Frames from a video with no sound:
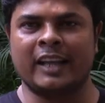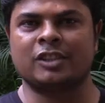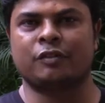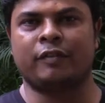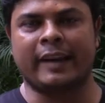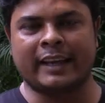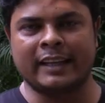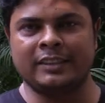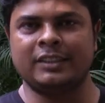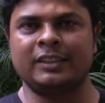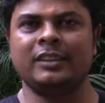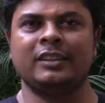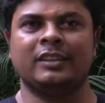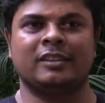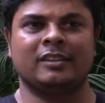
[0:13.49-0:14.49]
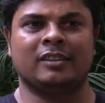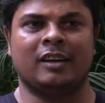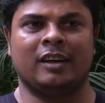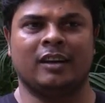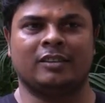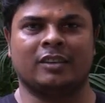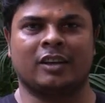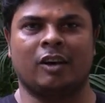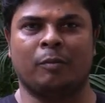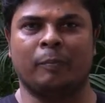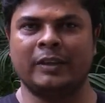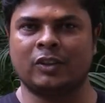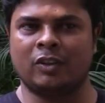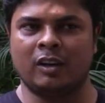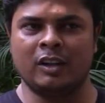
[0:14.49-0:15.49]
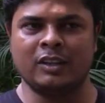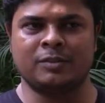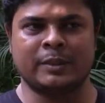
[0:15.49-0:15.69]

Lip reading: as a faculty at a government college.